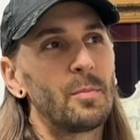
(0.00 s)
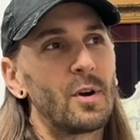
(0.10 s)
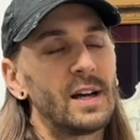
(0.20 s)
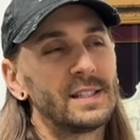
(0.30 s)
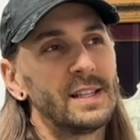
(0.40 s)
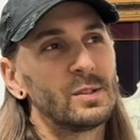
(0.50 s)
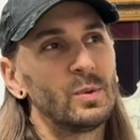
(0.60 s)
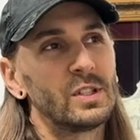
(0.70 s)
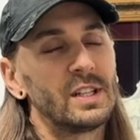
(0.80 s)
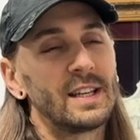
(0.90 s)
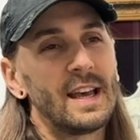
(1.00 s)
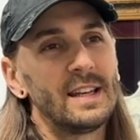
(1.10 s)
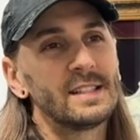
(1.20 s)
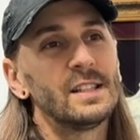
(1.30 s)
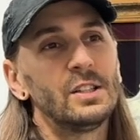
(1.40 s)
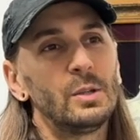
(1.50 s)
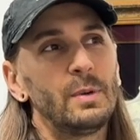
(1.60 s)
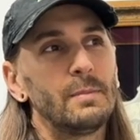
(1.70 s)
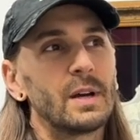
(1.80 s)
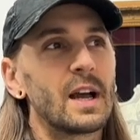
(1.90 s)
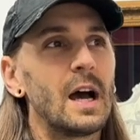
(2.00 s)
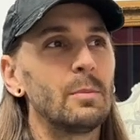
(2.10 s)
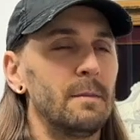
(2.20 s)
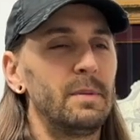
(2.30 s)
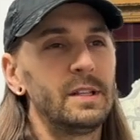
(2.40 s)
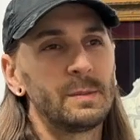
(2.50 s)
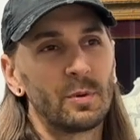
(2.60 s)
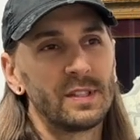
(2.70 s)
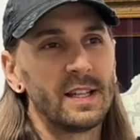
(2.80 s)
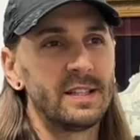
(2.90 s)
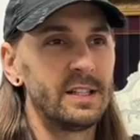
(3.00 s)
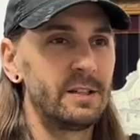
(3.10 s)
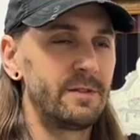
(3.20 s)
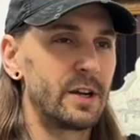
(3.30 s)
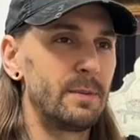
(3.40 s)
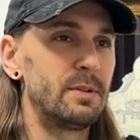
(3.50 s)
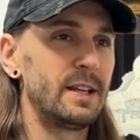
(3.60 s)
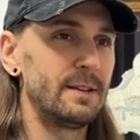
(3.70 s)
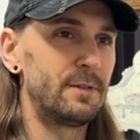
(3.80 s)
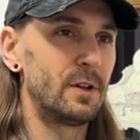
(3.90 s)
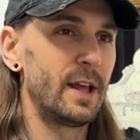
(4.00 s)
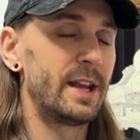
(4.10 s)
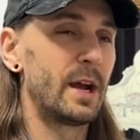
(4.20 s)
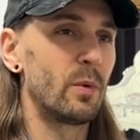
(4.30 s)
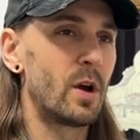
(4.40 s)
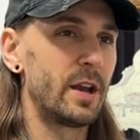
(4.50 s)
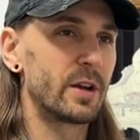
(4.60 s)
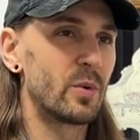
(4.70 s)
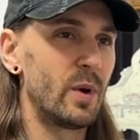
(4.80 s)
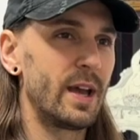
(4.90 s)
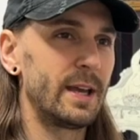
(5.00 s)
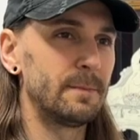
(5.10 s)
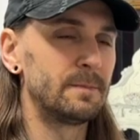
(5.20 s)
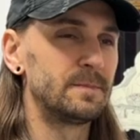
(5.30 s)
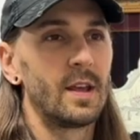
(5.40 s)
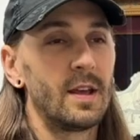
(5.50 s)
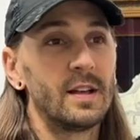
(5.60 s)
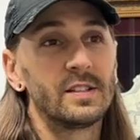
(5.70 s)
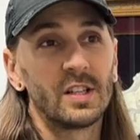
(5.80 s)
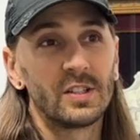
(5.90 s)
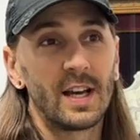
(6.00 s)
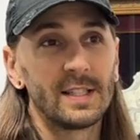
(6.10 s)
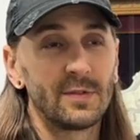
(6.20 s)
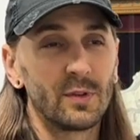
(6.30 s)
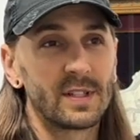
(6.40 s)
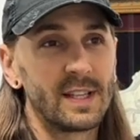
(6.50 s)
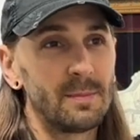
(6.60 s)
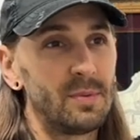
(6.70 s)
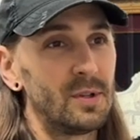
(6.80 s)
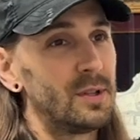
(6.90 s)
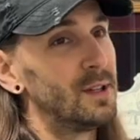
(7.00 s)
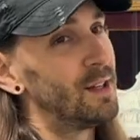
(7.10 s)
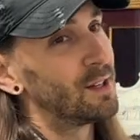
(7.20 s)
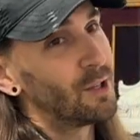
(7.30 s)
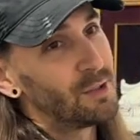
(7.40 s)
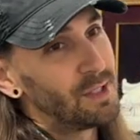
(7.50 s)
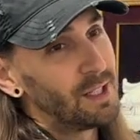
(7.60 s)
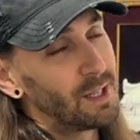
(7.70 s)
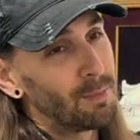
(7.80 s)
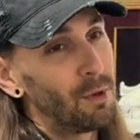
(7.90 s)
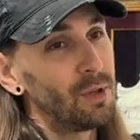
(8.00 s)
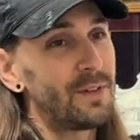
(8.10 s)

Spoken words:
process, which again is a little bit macabre, but is presented in a very playful and ironic way, such as, for example, ghost eating a bowl of